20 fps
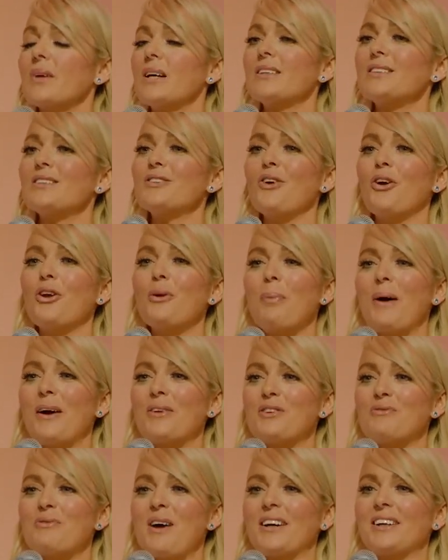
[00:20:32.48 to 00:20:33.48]
It's not
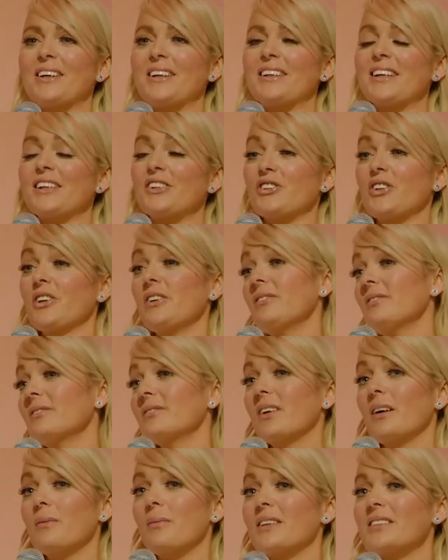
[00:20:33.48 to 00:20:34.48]
about the recognition,
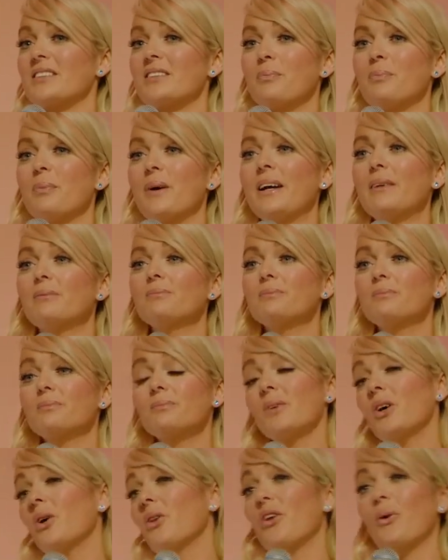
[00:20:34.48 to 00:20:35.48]
I must admit,
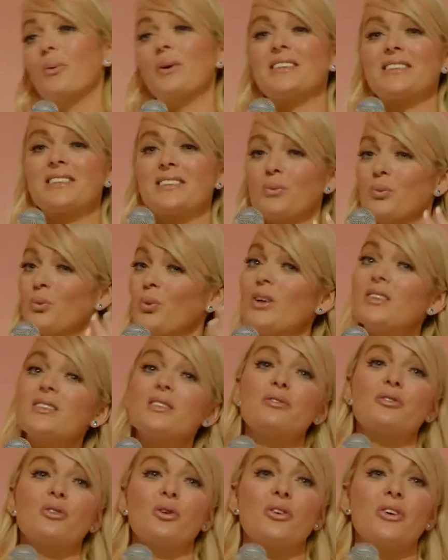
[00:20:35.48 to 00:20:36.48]
although it's
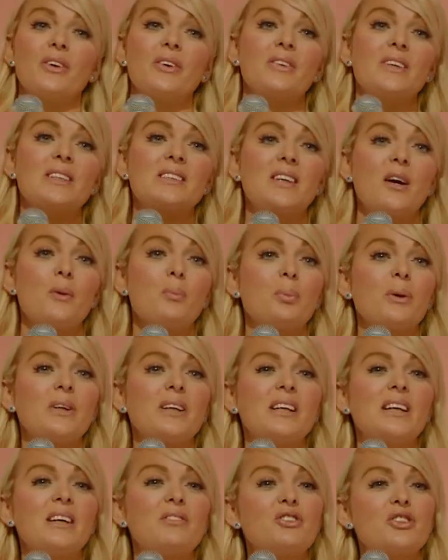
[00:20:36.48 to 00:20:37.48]
wonderful that this company
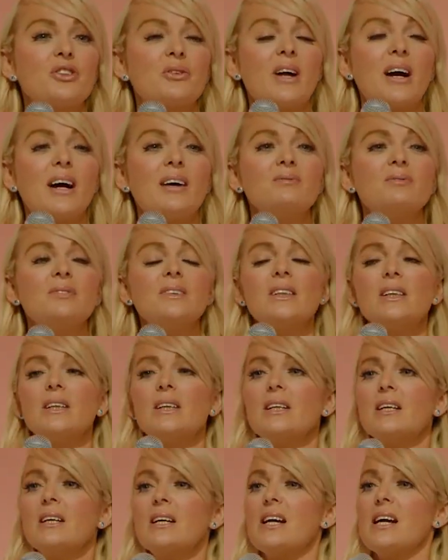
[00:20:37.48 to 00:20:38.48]
gives you that.
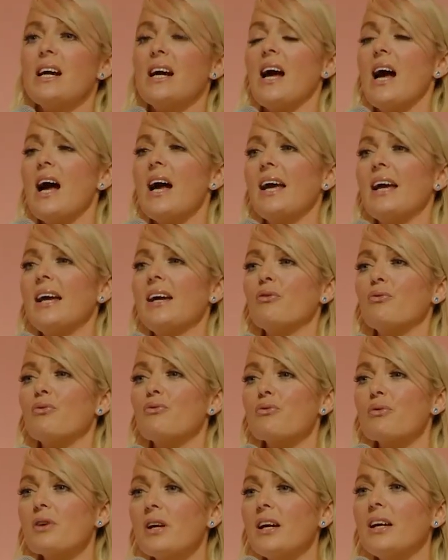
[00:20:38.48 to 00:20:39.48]
It
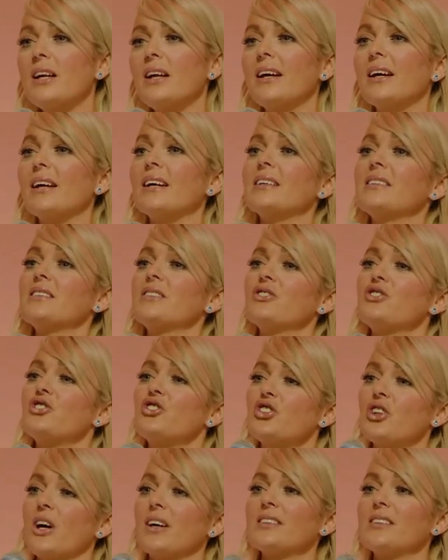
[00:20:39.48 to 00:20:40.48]
really is
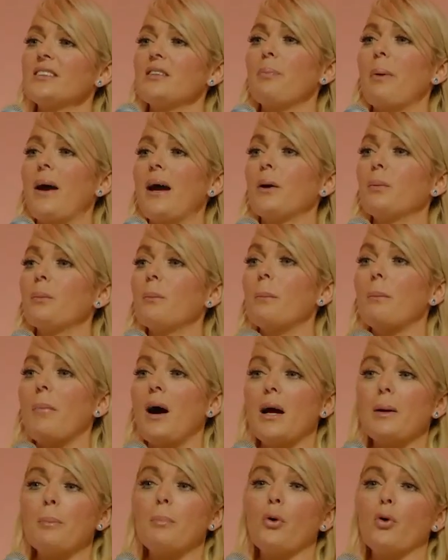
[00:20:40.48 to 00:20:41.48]
just about
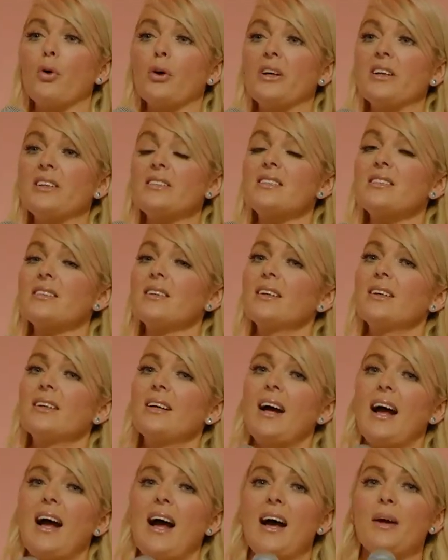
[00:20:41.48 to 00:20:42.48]
my boys
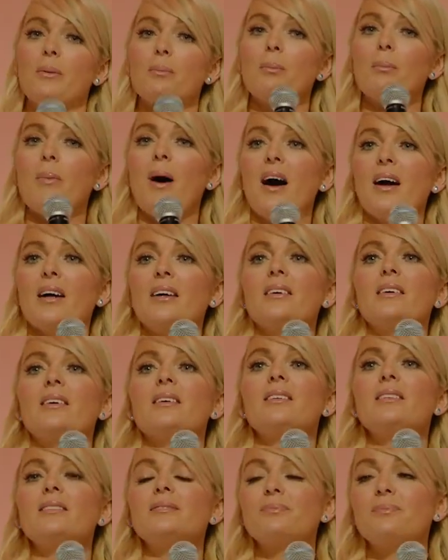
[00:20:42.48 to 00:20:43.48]
and my
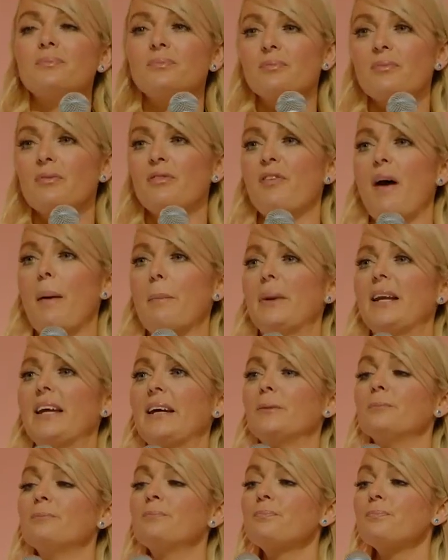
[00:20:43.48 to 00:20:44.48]

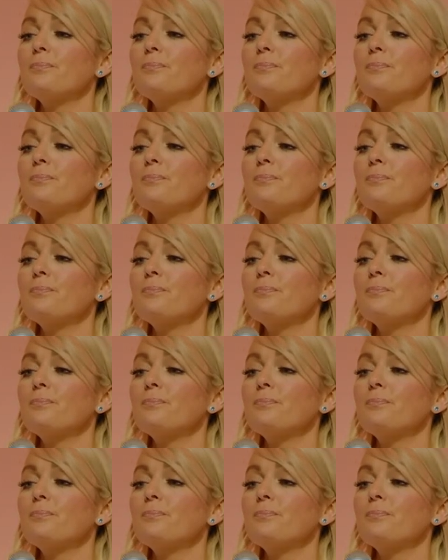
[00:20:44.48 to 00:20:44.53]
family.